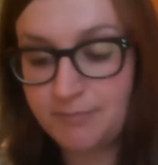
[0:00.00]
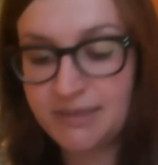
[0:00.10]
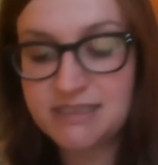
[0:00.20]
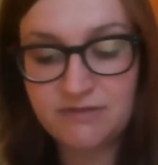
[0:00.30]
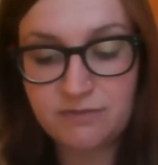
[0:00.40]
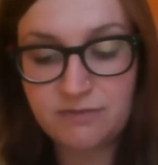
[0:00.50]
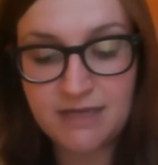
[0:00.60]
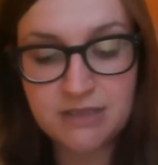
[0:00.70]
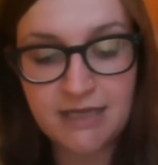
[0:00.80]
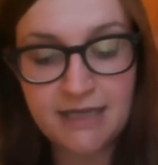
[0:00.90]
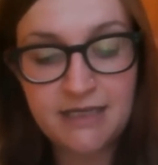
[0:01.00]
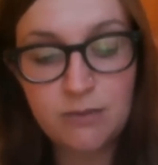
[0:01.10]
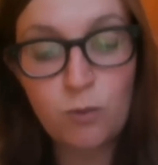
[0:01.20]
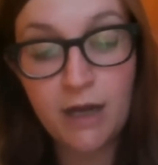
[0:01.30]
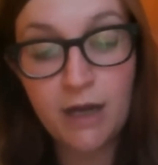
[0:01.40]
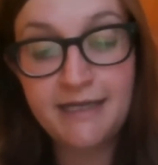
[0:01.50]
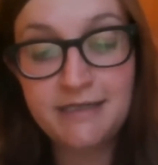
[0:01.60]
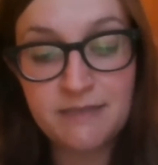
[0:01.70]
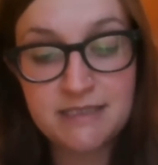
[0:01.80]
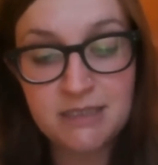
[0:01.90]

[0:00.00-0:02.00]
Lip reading: bits of information that I need and what I need to be